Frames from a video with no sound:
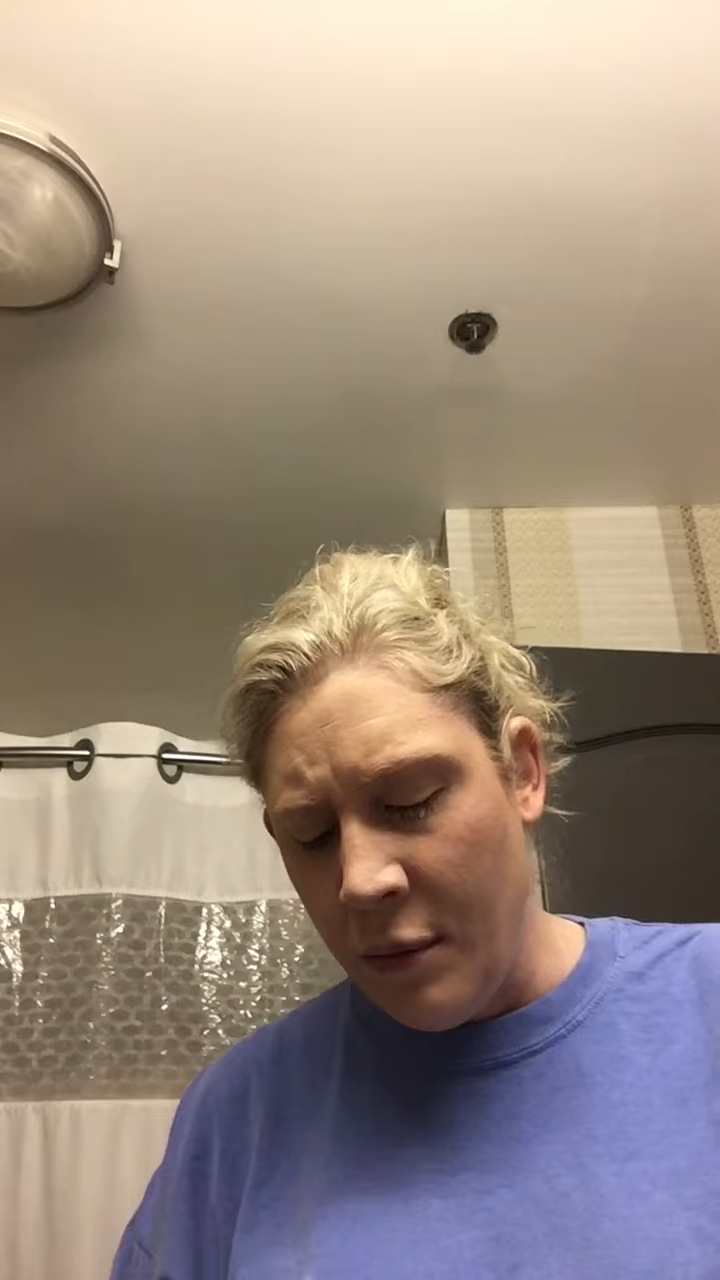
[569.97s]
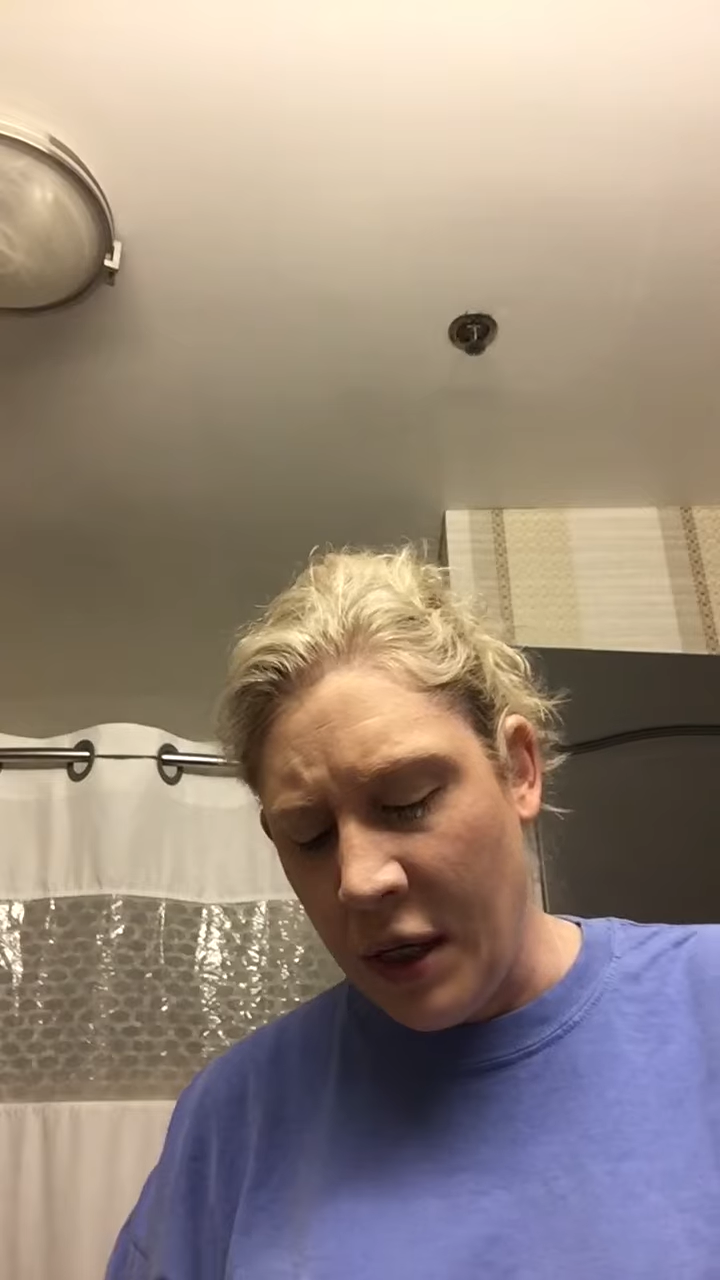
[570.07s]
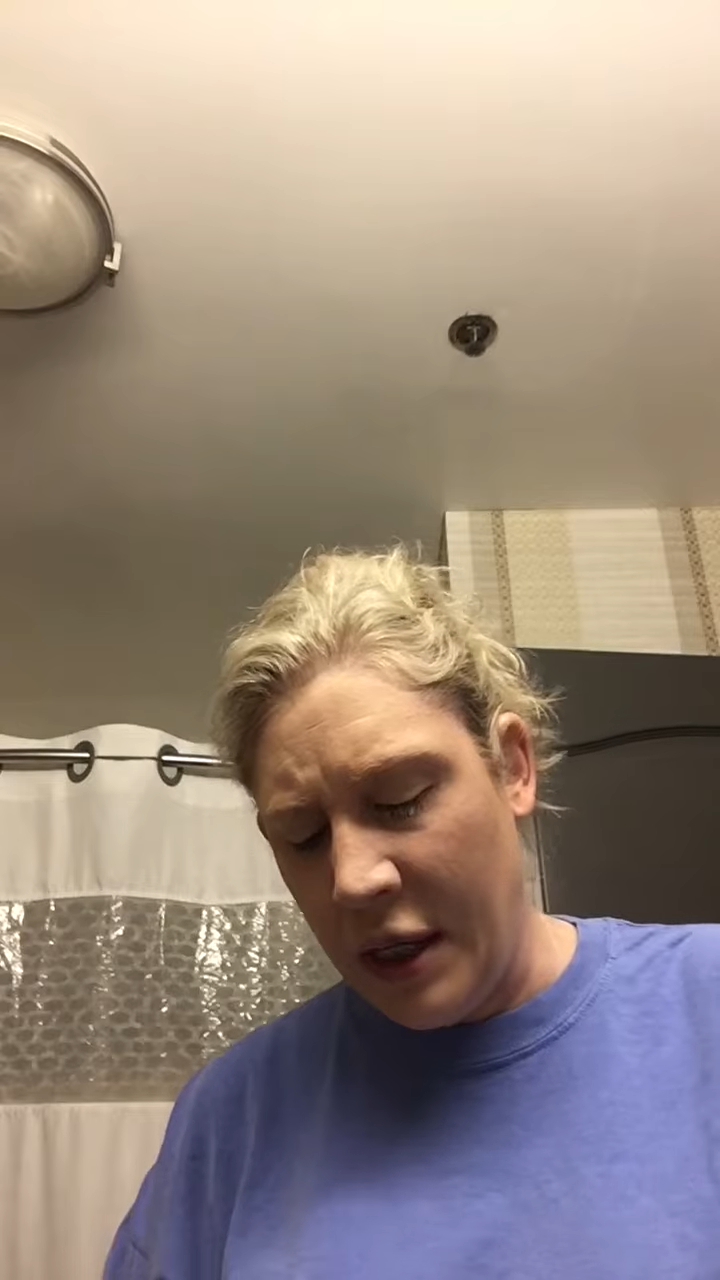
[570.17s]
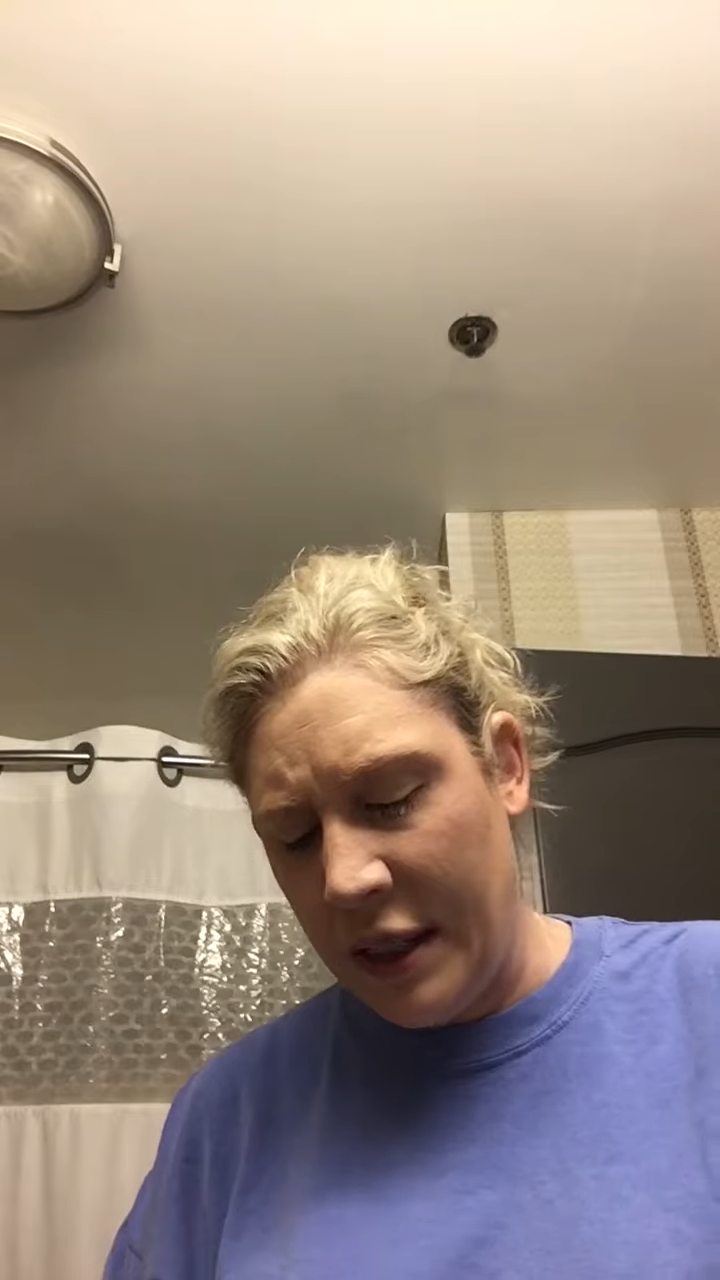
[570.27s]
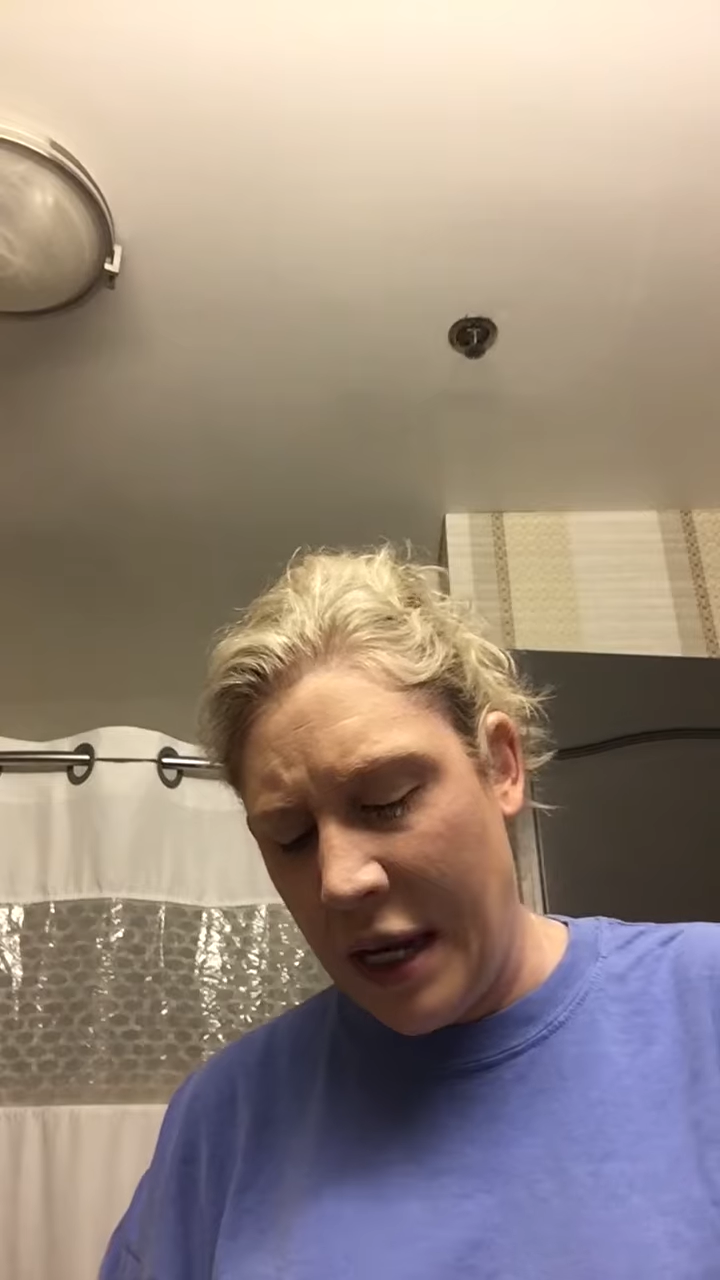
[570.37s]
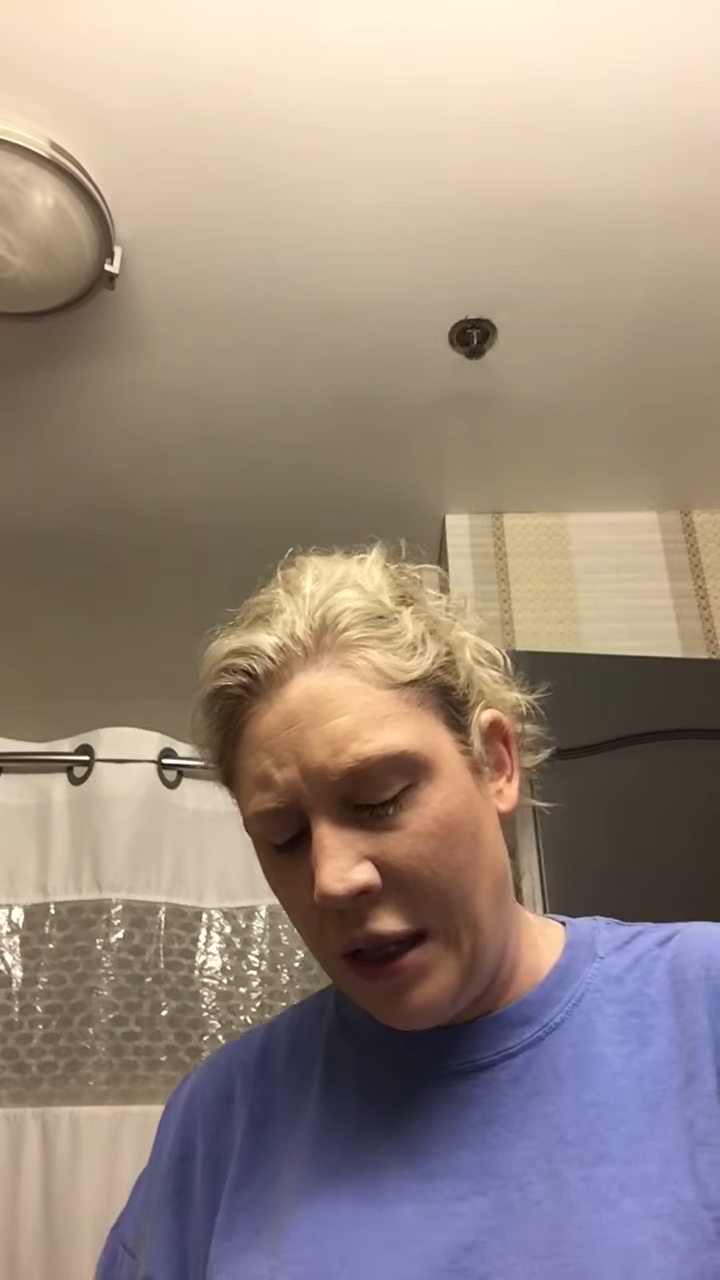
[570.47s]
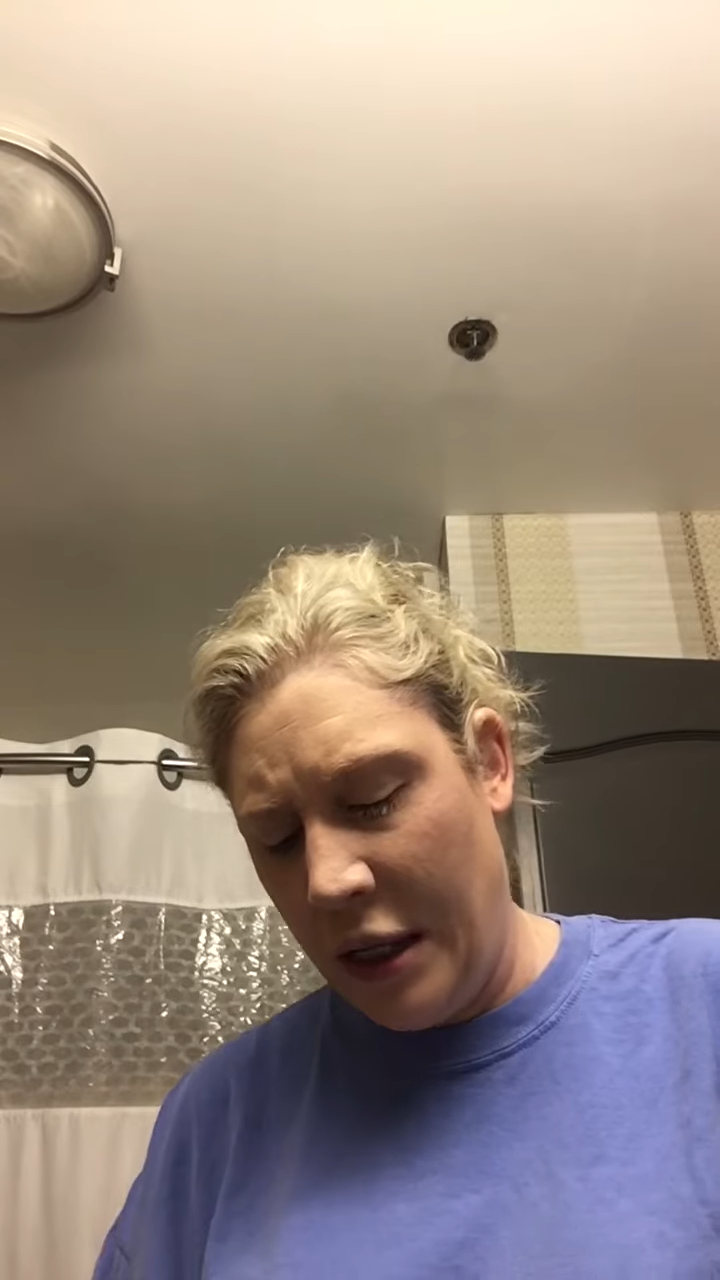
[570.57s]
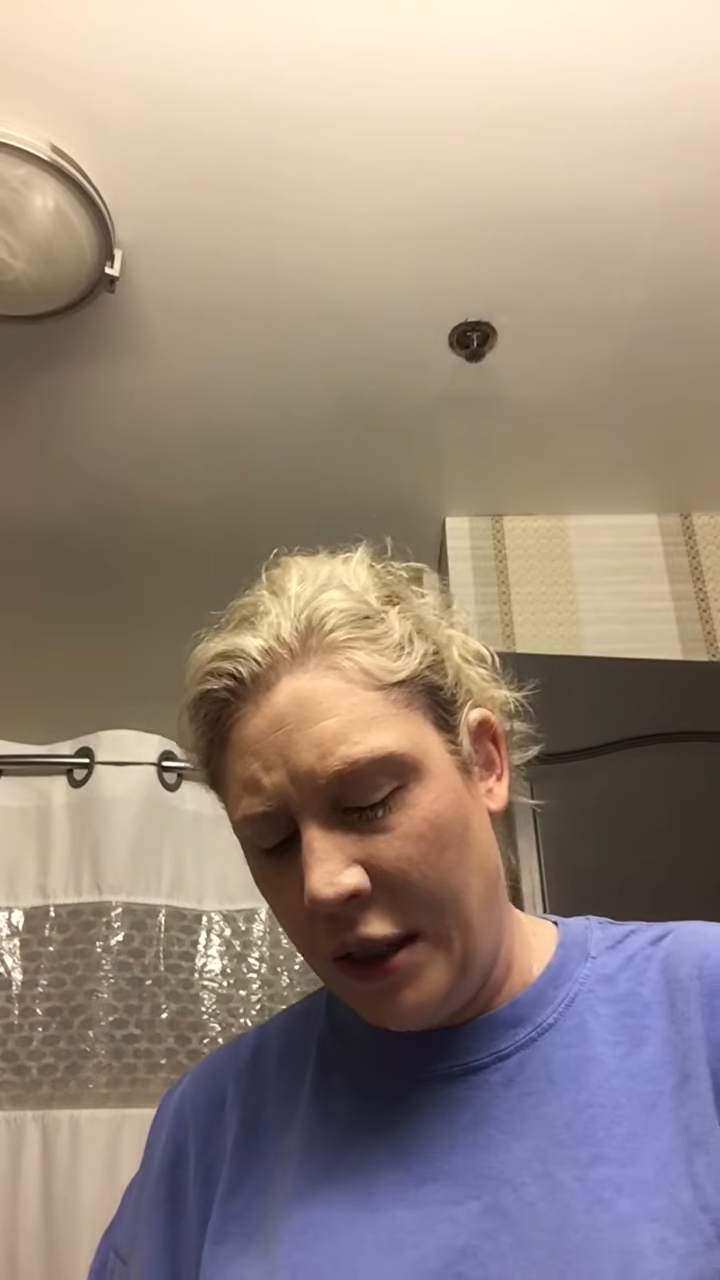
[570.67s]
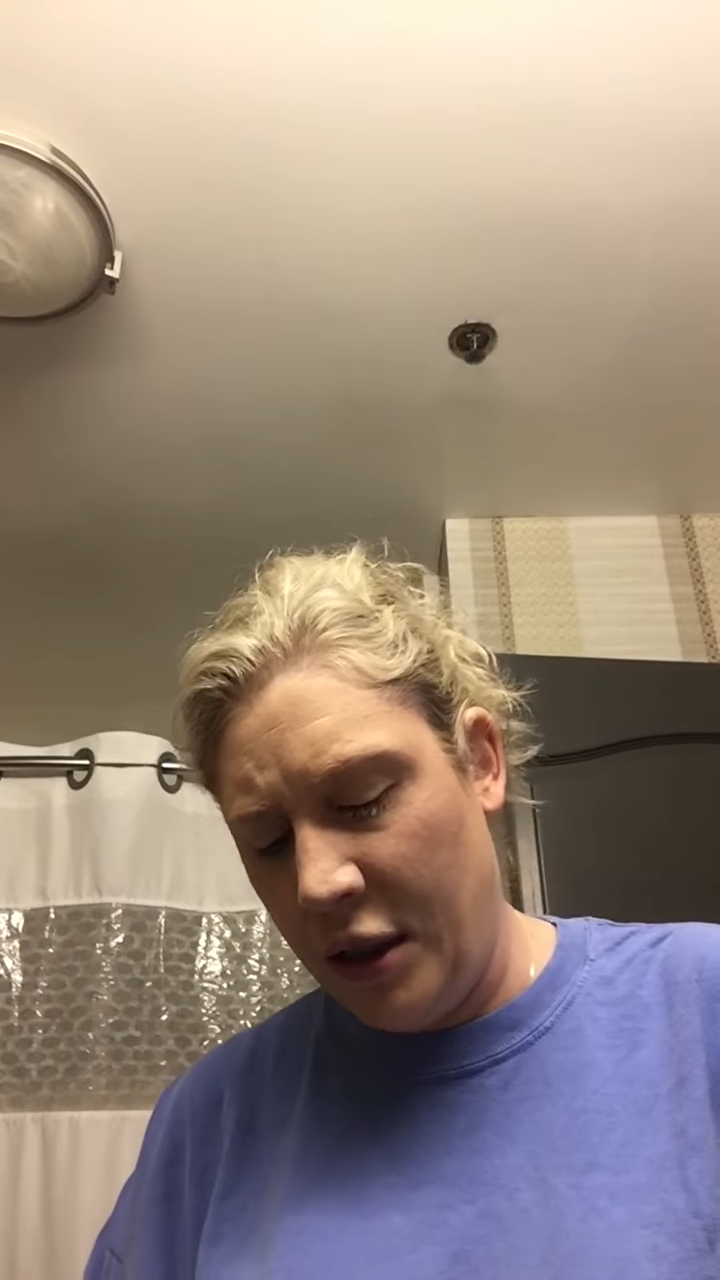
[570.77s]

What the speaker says: because I like